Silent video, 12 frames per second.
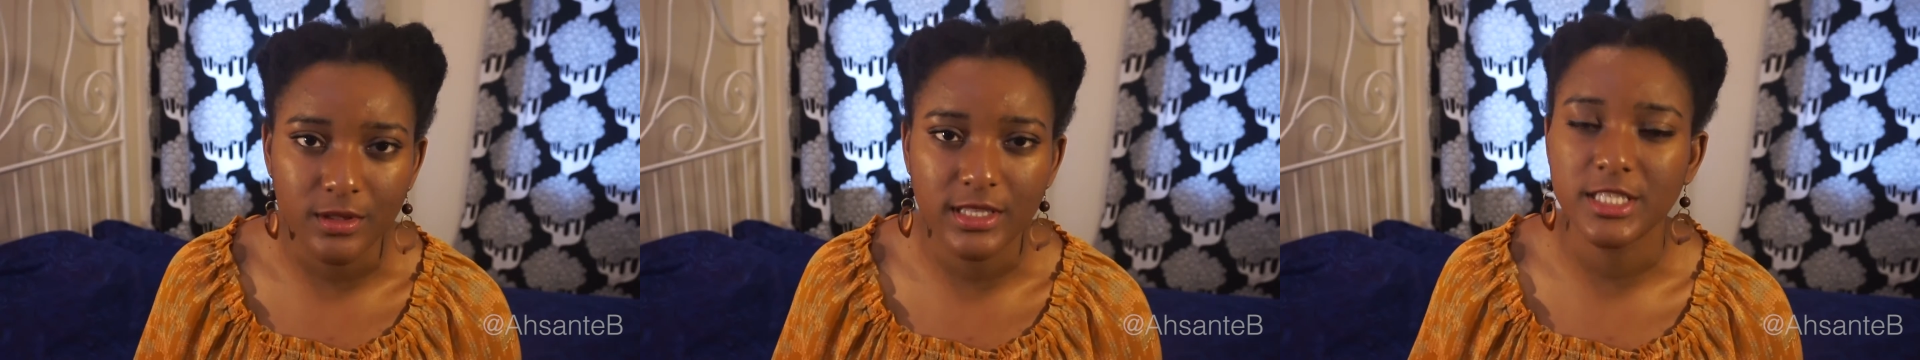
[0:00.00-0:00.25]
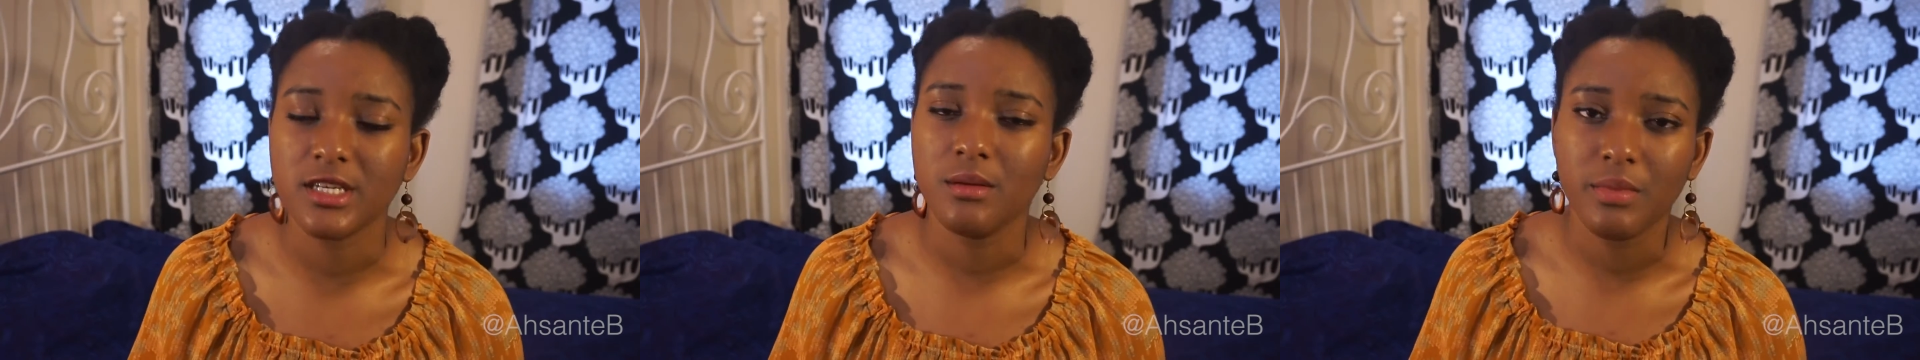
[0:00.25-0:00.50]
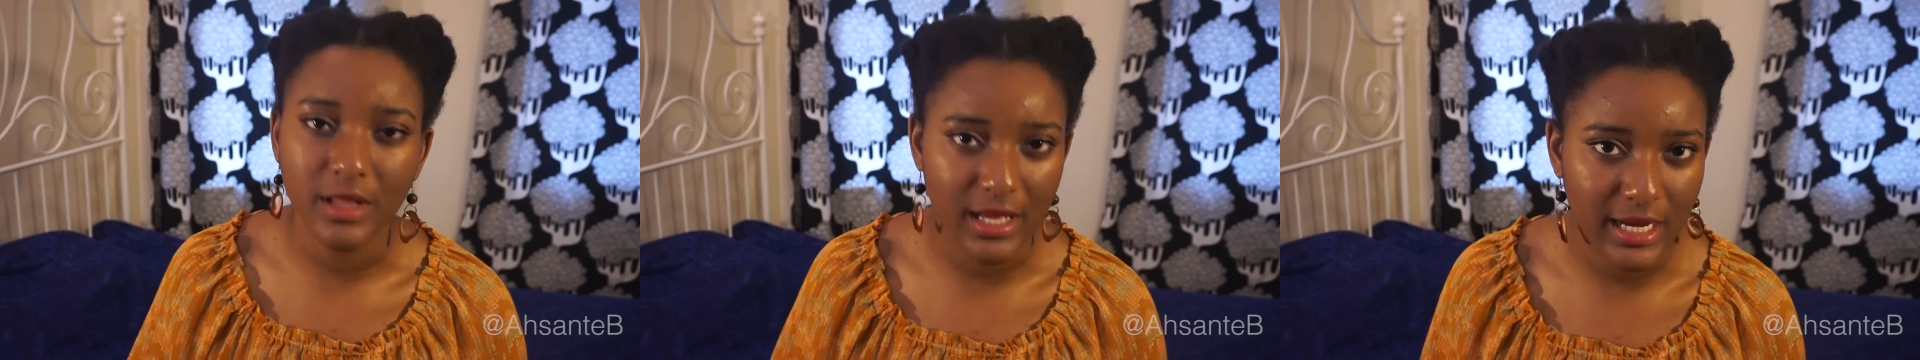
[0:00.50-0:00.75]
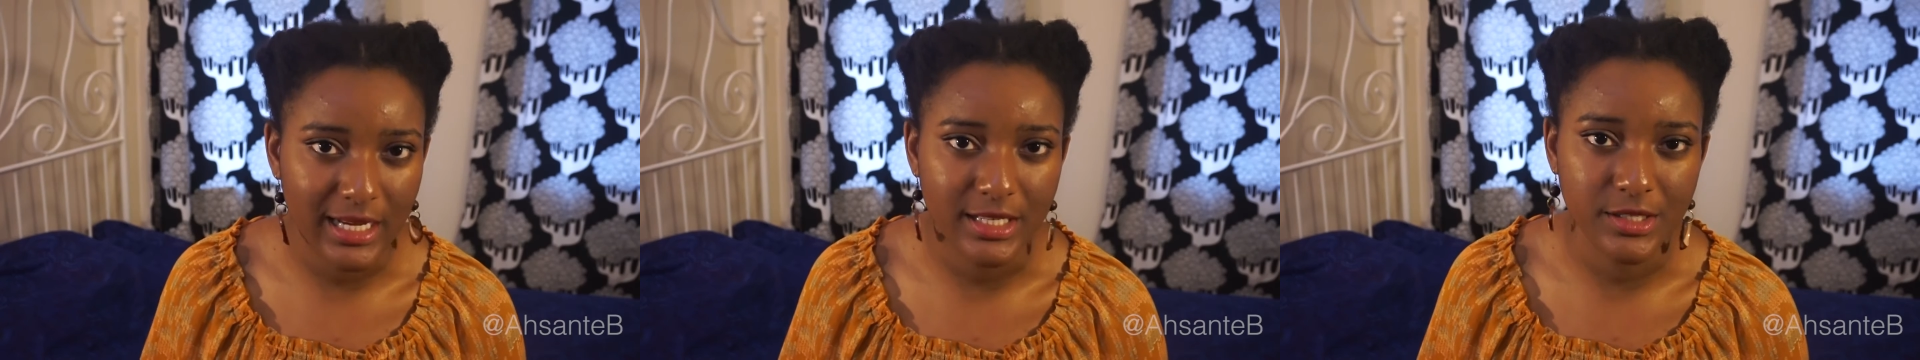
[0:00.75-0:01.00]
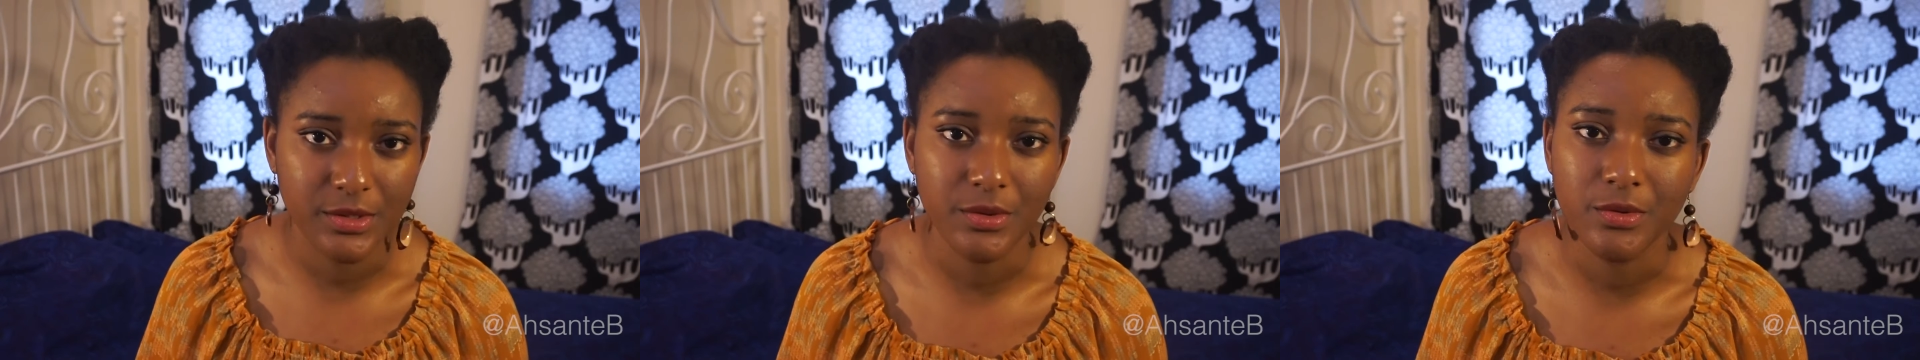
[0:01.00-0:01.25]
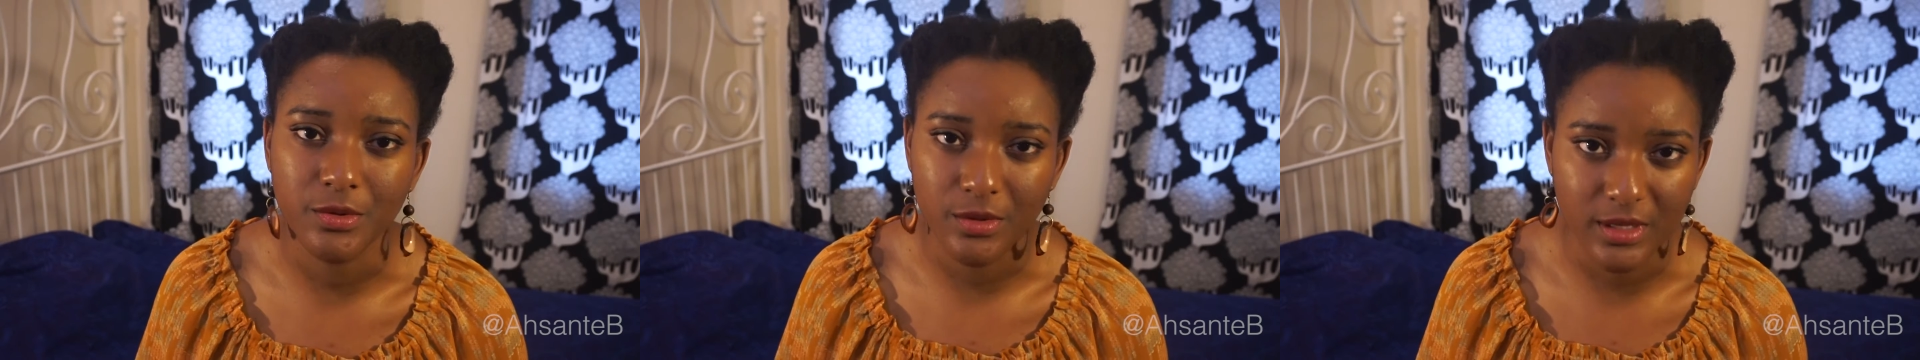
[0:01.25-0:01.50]
that you're applying to
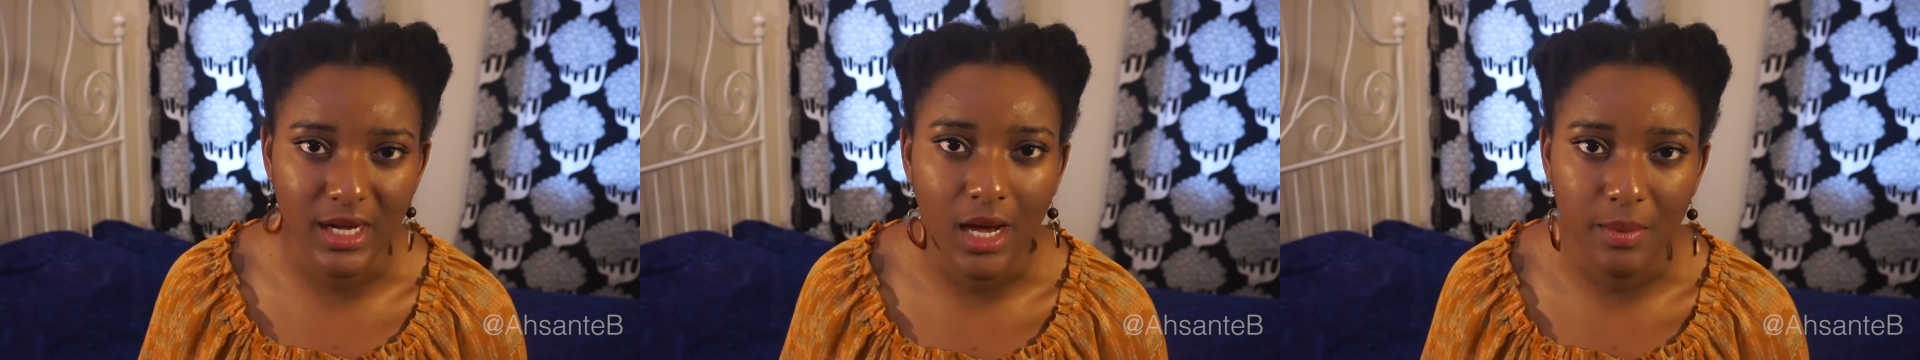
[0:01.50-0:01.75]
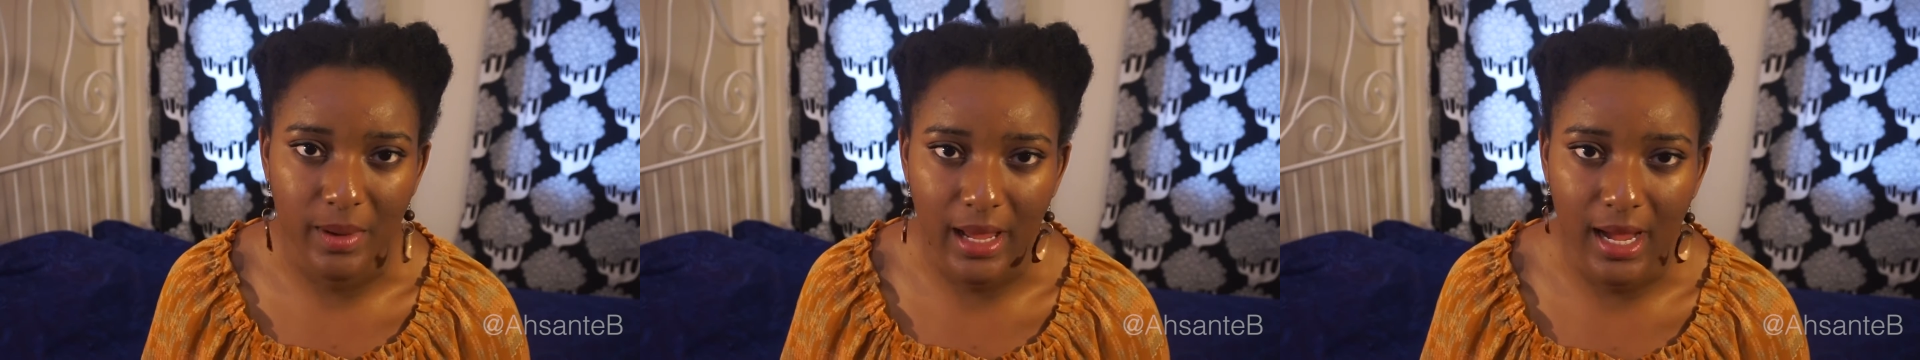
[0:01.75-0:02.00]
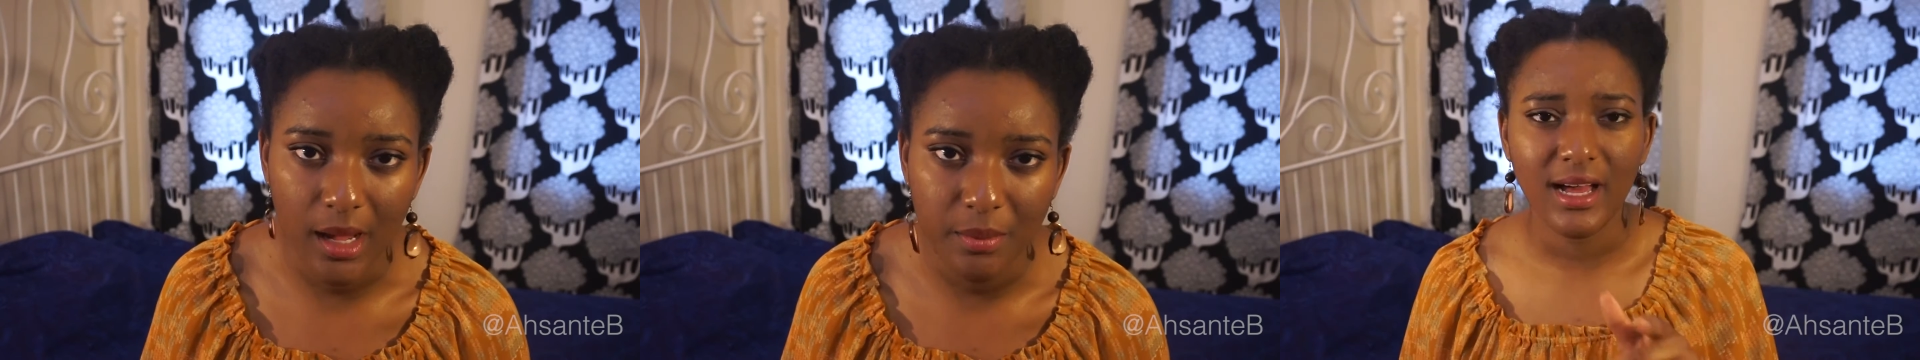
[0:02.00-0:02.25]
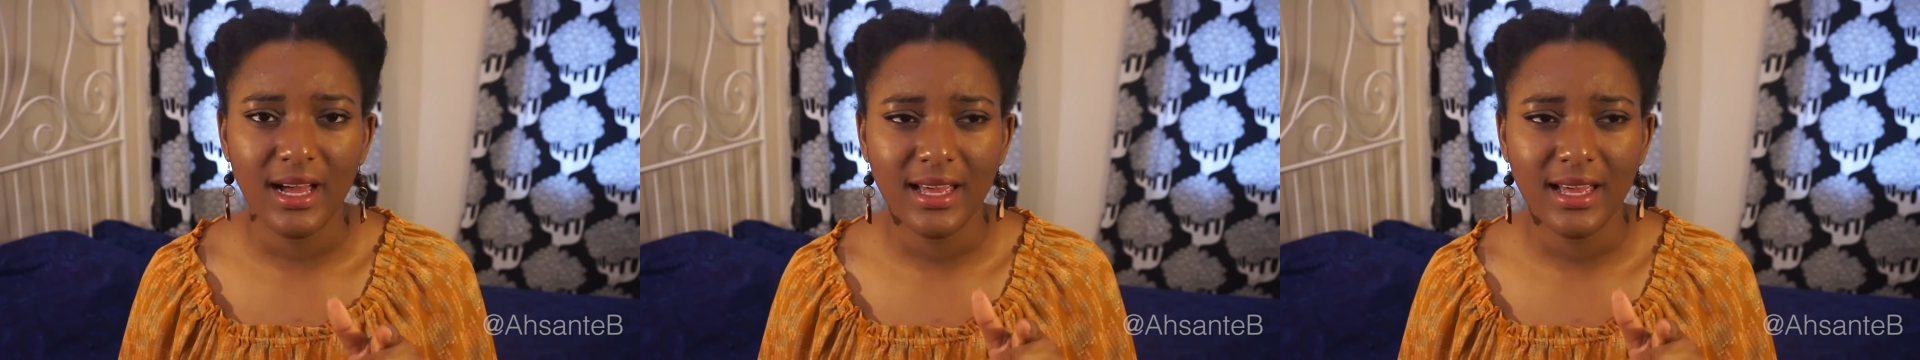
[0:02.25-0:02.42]
through the Common App.